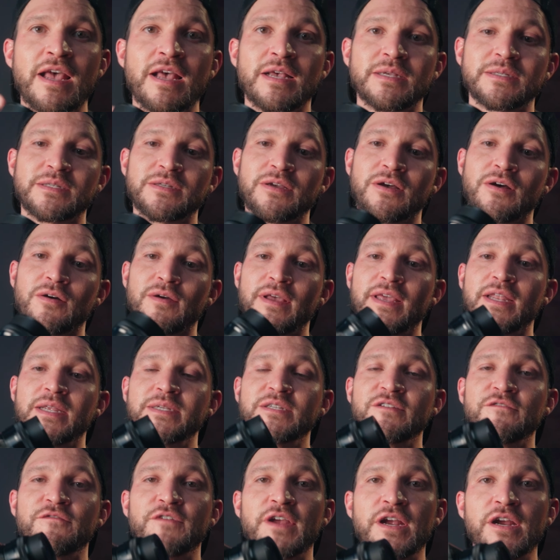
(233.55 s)
So it
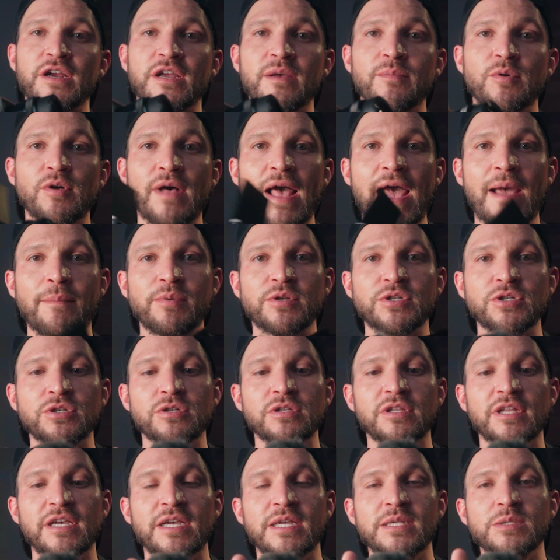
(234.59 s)
is a variable aperture
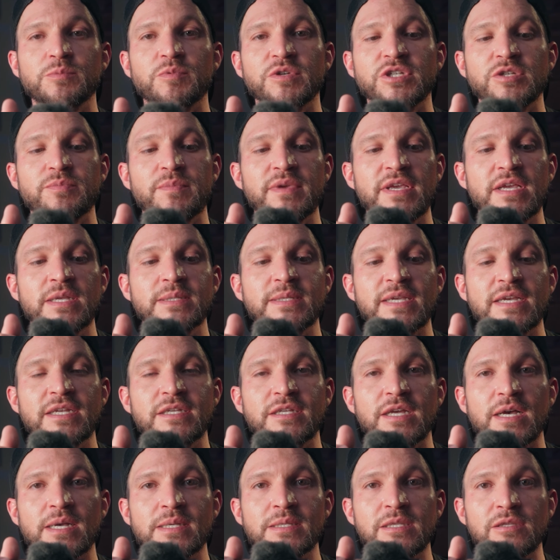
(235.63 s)
lens, which means it
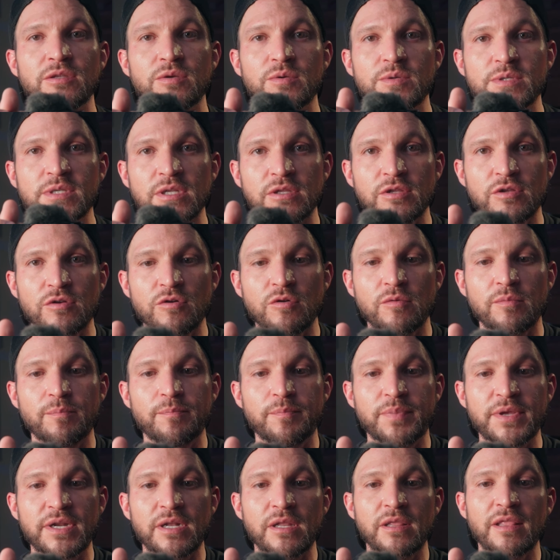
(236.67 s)
does lose a little
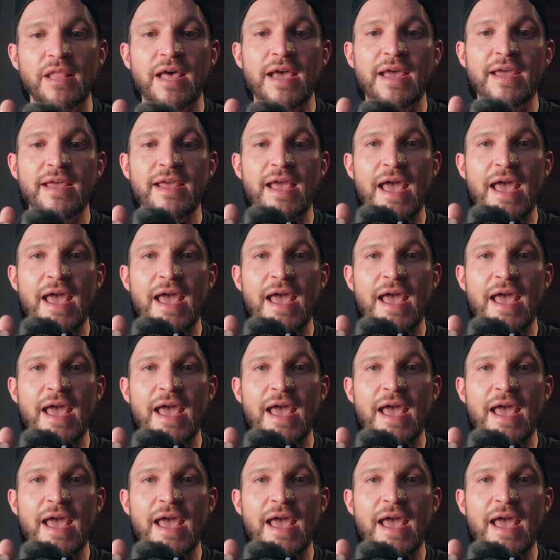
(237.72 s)
bit of light